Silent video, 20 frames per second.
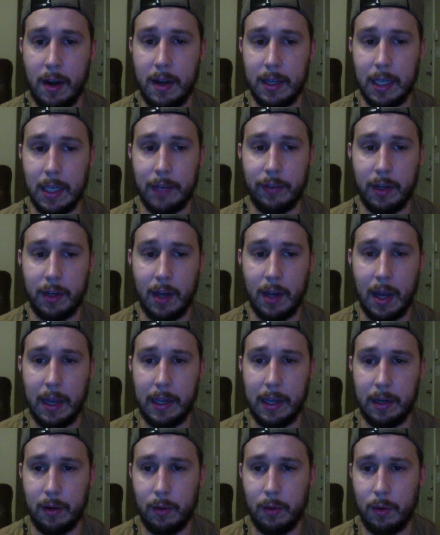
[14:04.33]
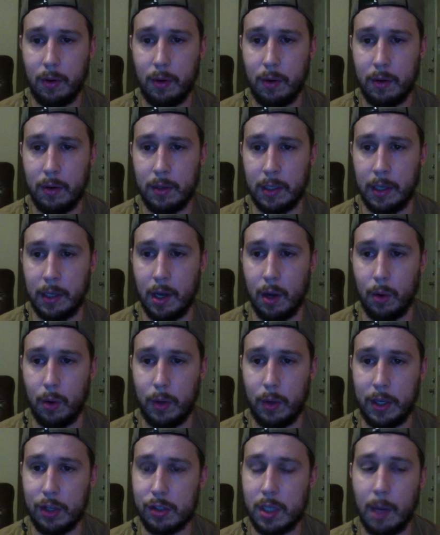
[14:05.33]
given night. He
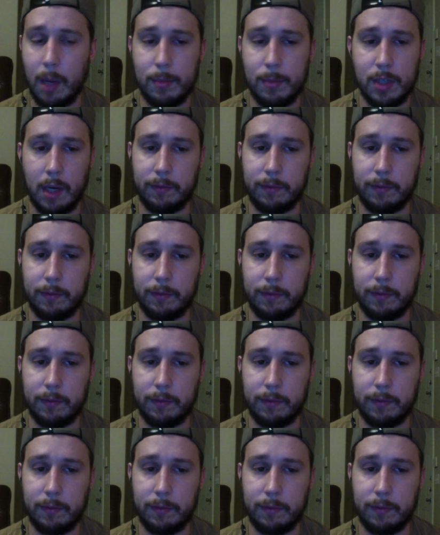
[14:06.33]
just comes